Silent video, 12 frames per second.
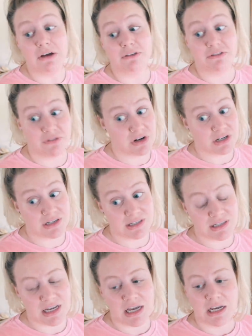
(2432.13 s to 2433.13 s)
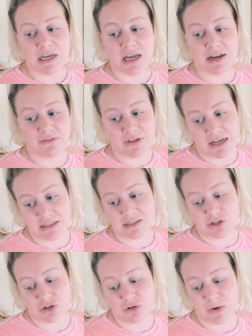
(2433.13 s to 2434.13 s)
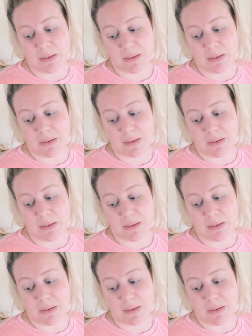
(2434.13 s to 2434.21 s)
first And if that's true,